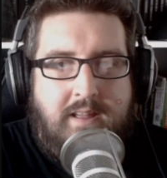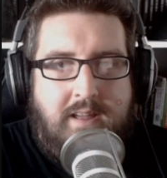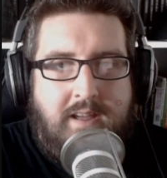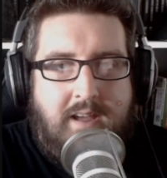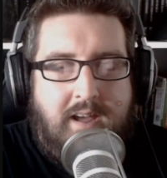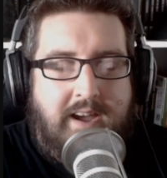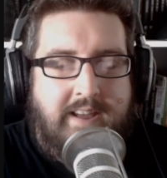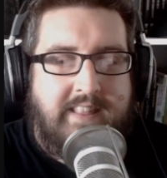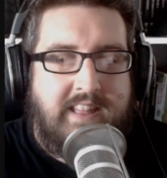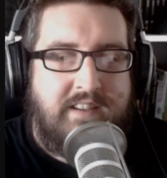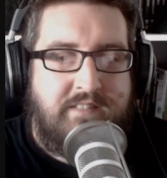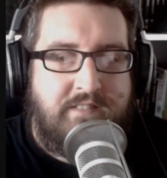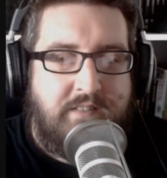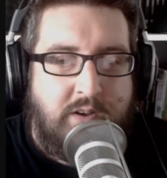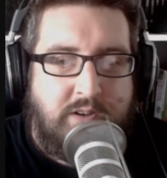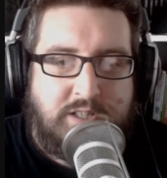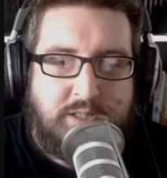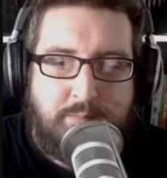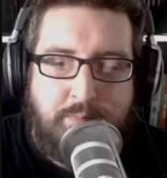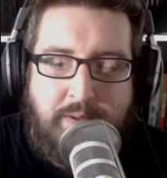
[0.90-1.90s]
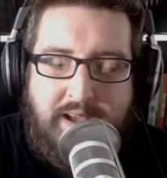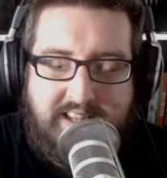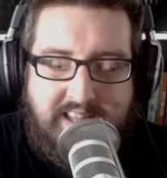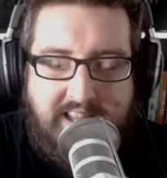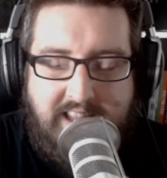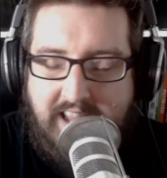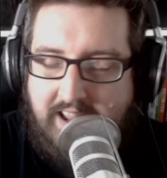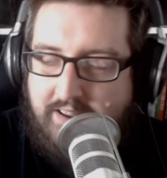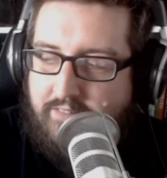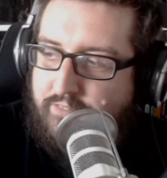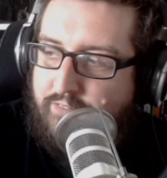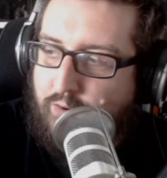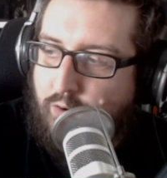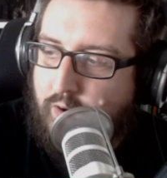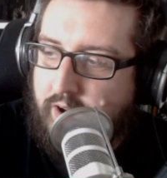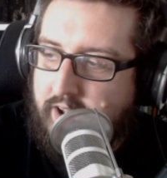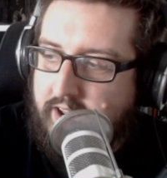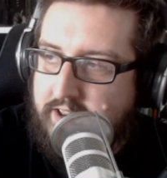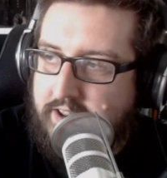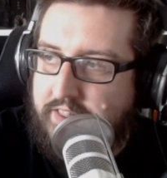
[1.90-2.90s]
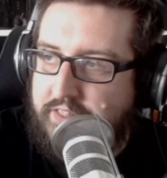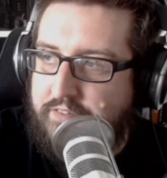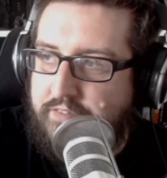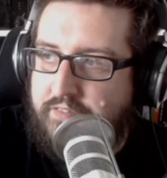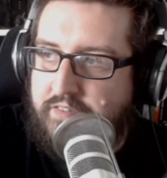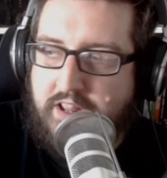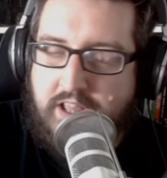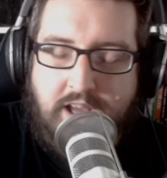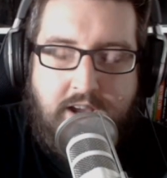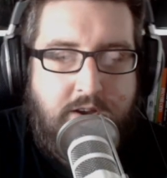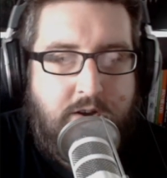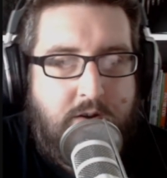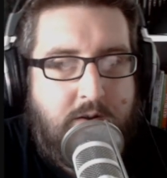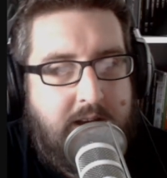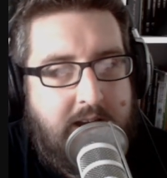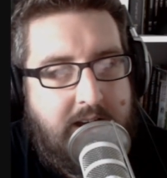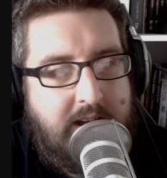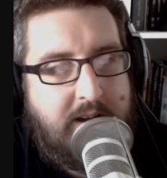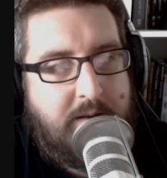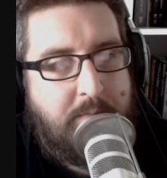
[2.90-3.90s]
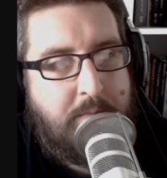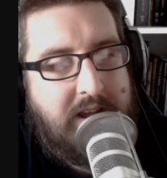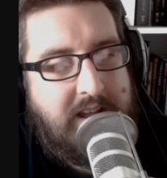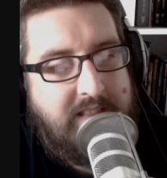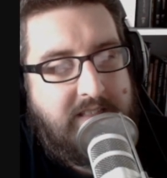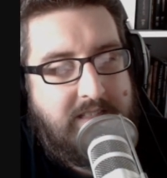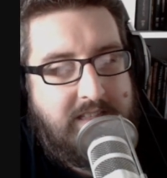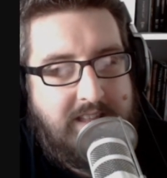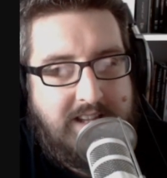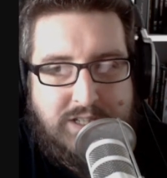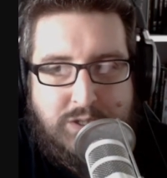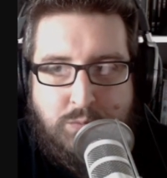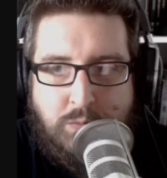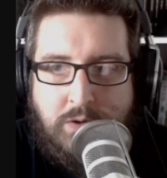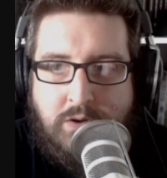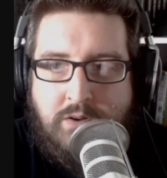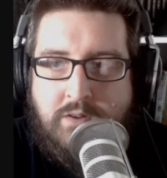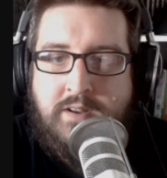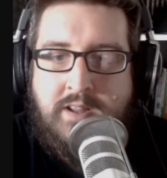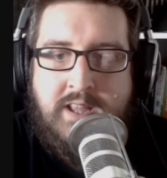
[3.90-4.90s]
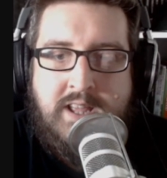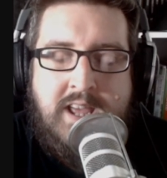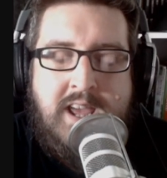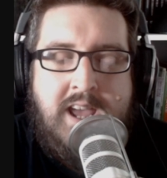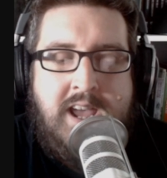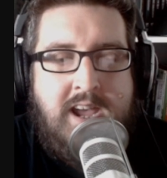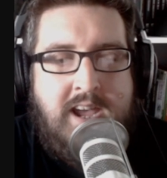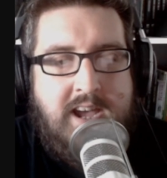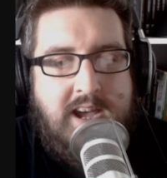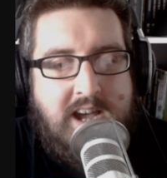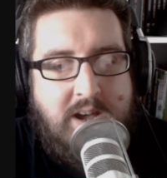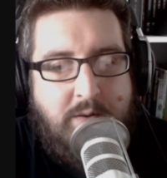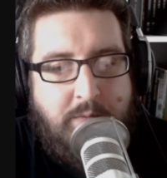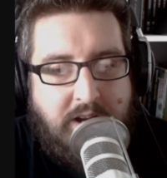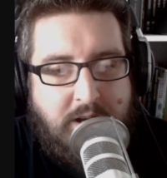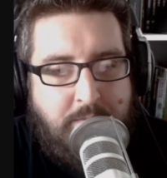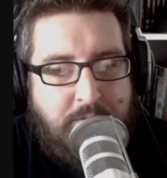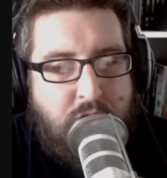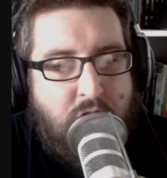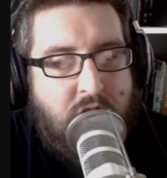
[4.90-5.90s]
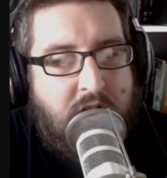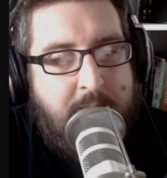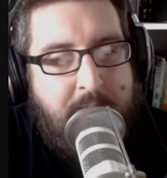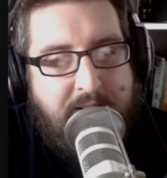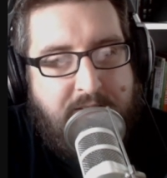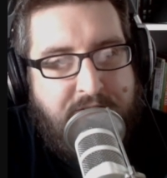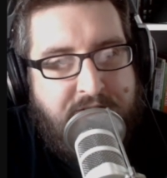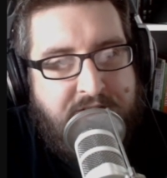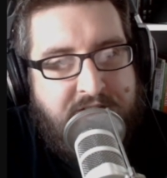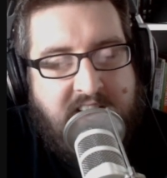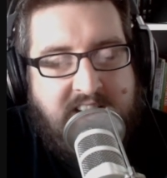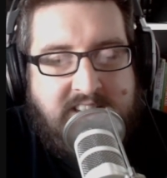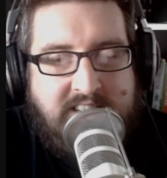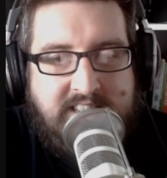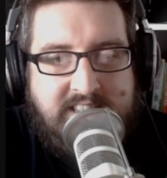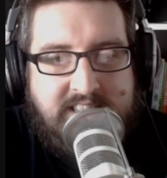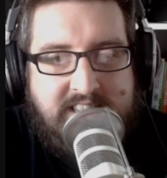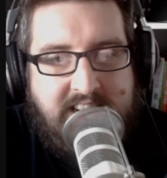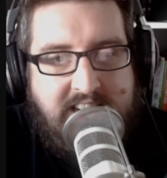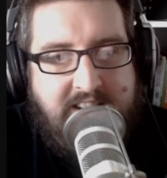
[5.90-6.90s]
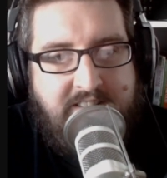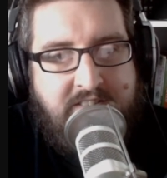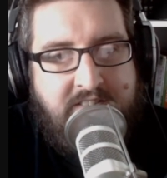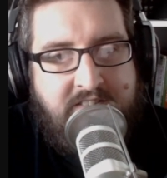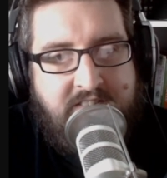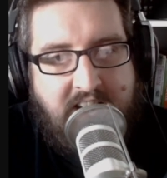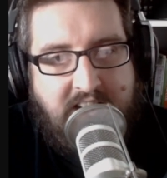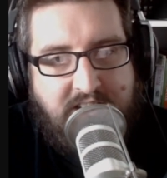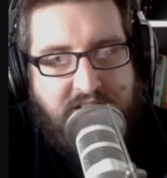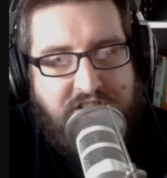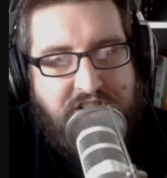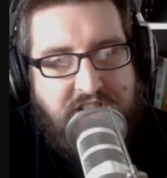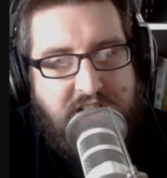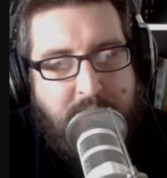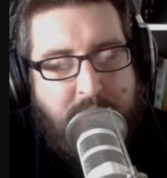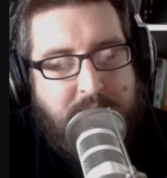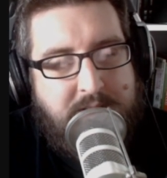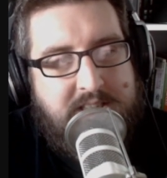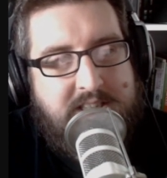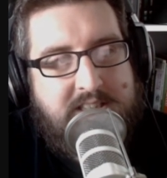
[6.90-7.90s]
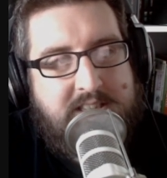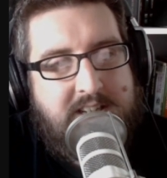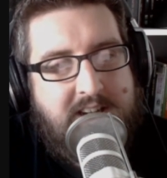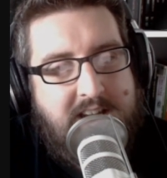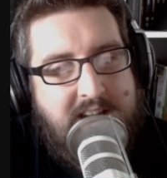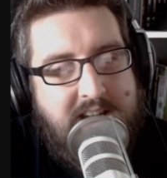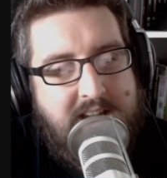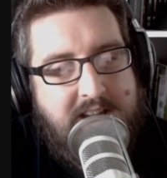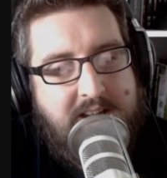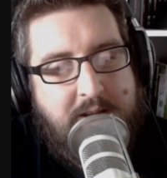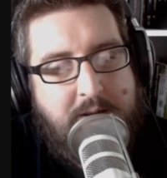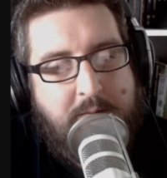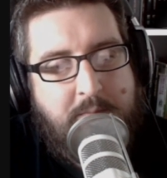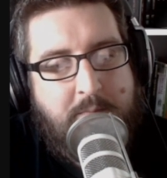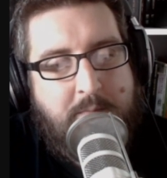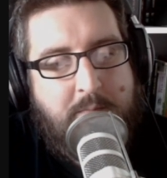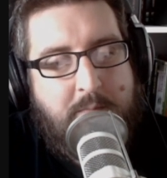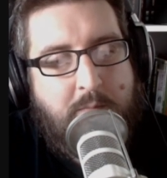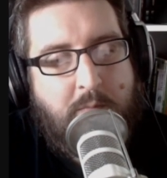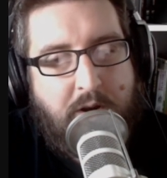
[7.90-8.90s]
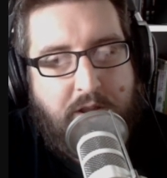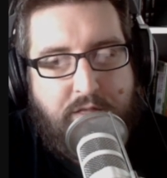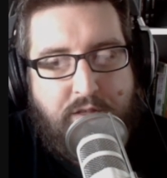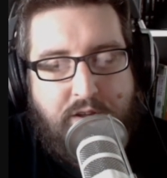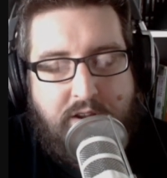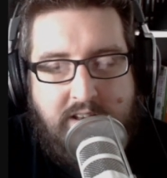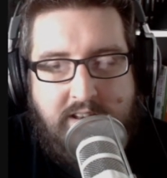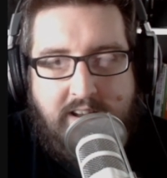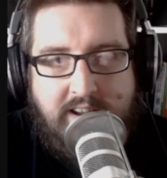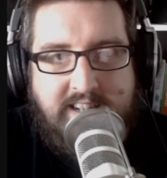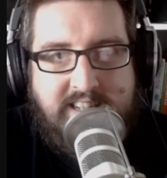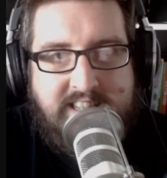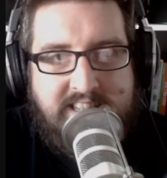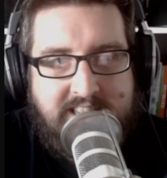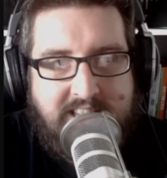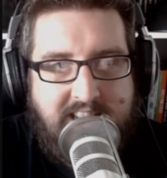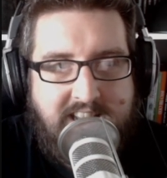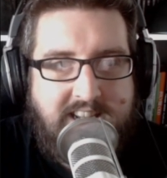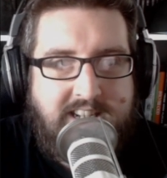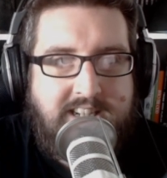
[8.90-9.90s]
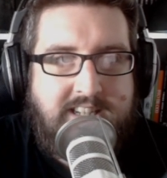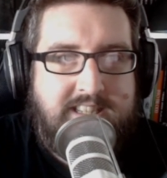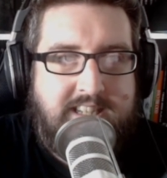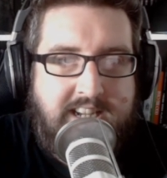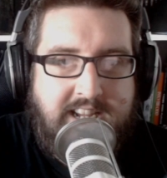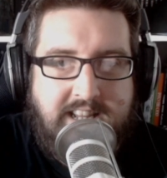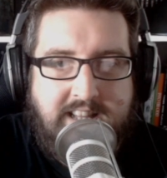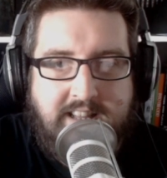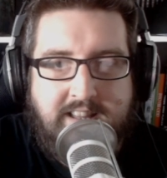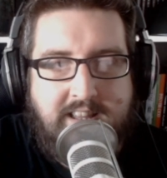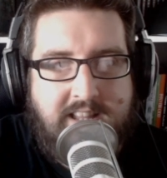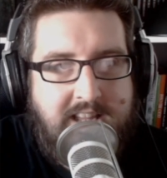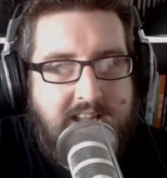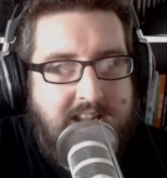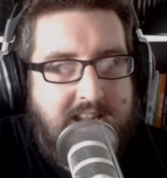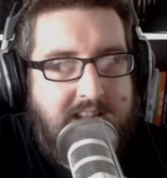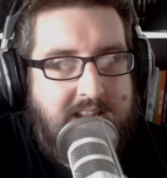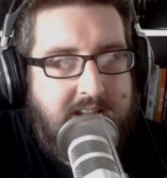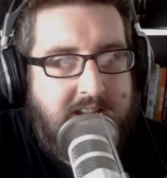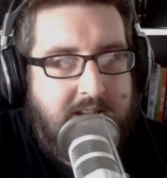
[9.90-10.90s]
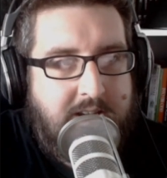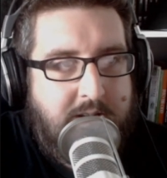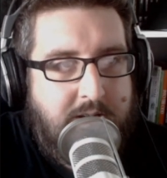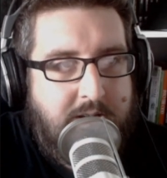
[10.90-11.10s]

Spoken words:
Hi there folks, back again for another video. In this one, we're going to be talking about fantasy fellowships. One of the nice things in the